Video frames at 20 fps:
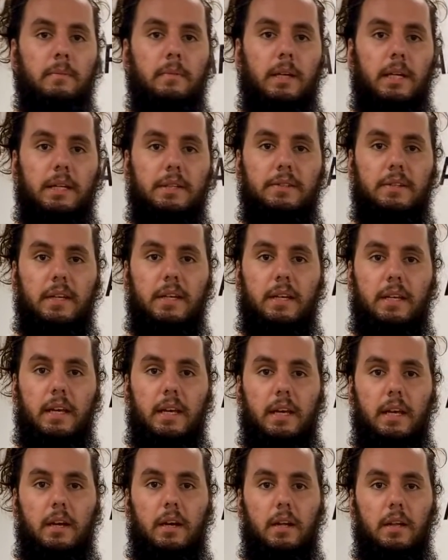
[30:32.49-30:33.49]
It's like
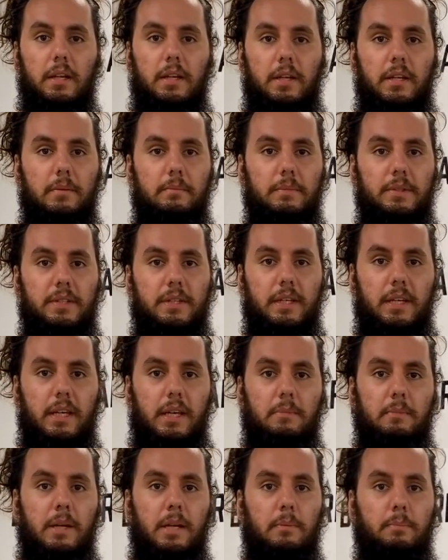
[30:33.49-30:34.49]
an all-encompassing
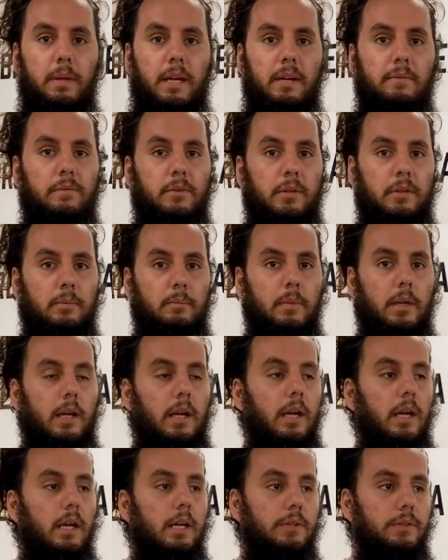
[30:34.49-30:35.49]
email platform,
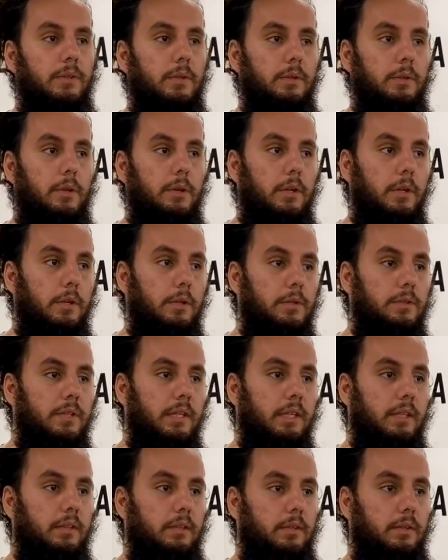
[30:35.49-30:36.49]
so you can use
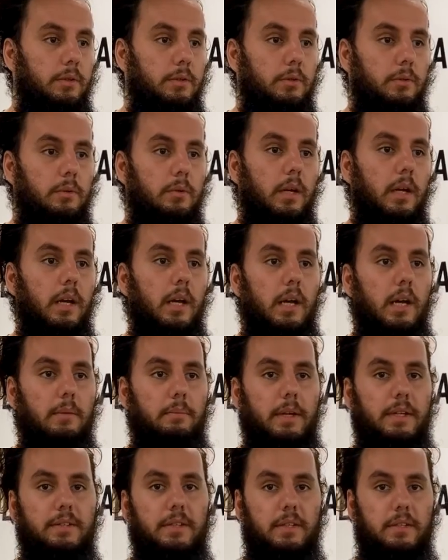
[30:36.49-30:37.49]
it to
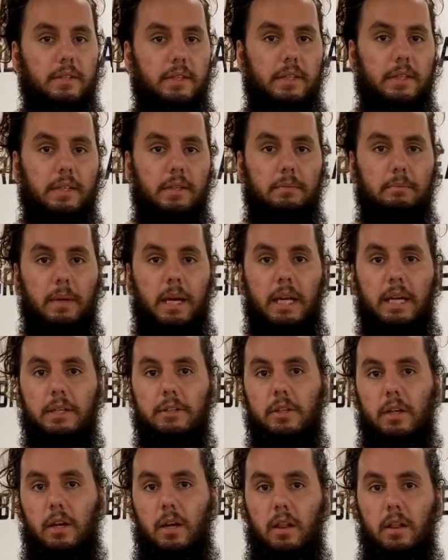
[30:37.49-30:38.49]
basically
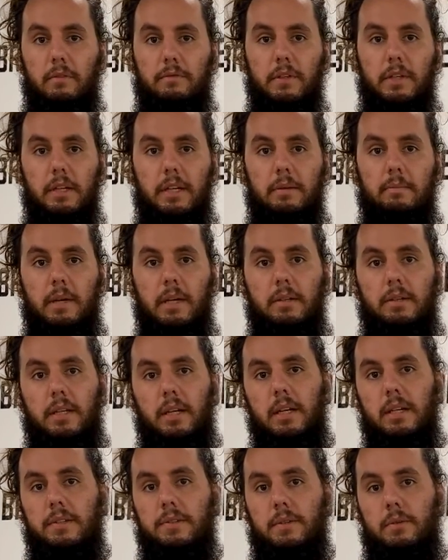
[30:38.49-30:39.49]
manage all of your email
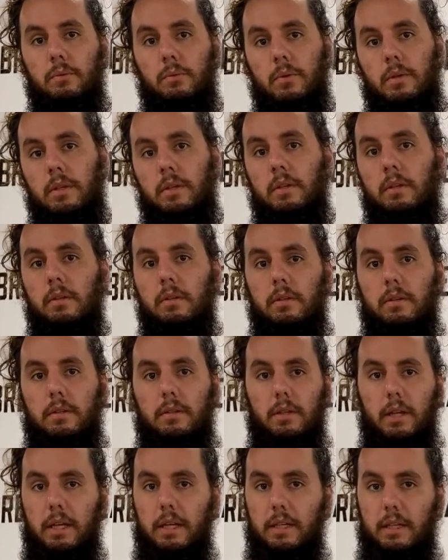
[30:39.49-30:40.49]
tickets in one
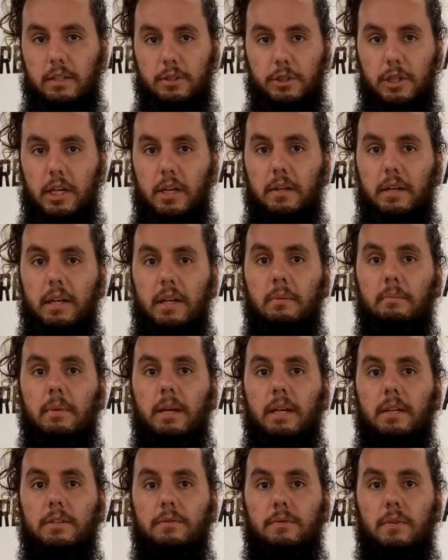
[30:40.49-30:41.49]
like shared
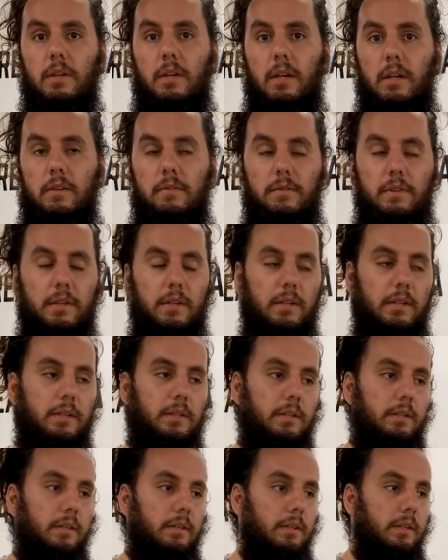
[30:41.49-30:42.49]
inbox for all
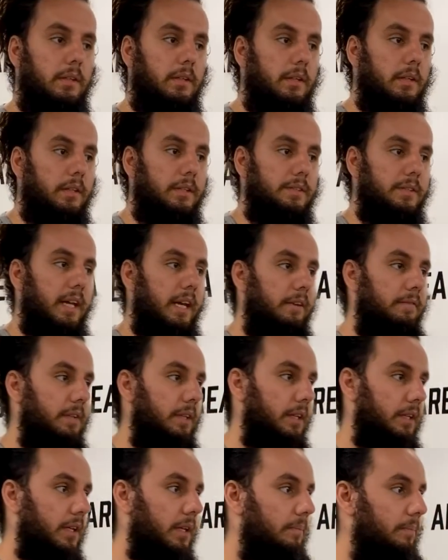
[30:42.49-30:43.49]
of the staff
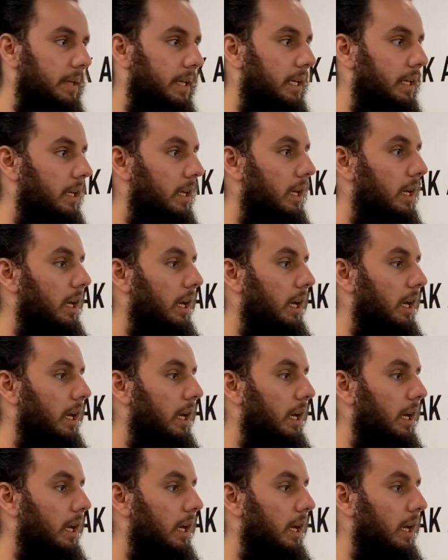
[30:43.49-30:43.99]
in the company.